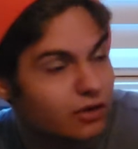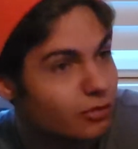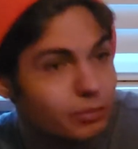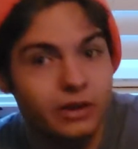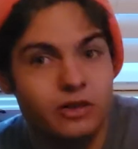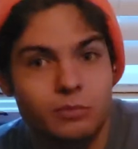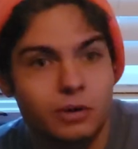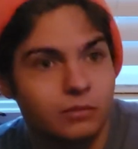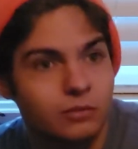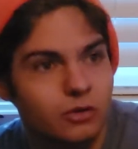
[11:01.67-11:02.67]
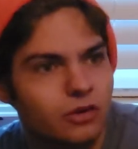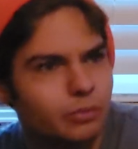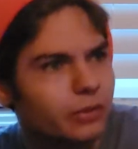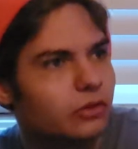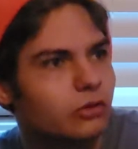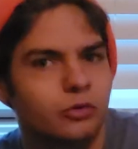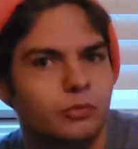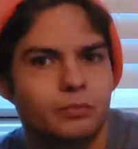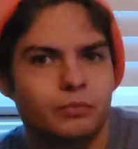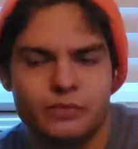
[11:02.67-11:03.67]
Displacement. This place looks
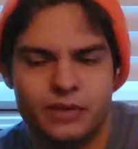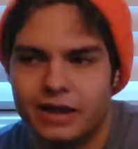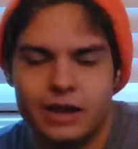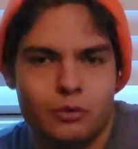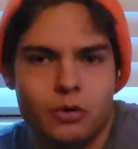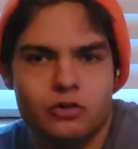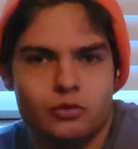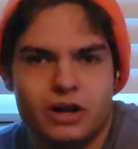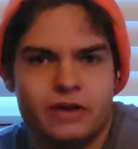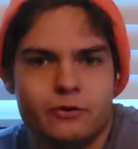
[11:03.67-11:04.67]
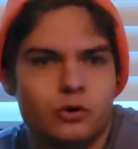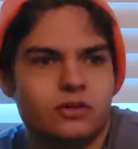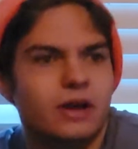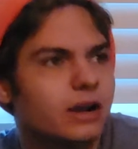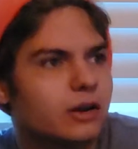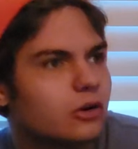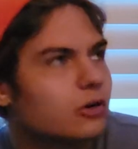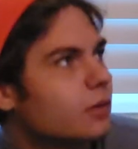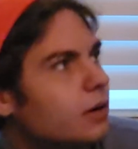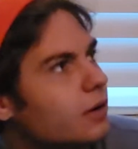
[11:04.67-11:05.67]
like I was when I first got here.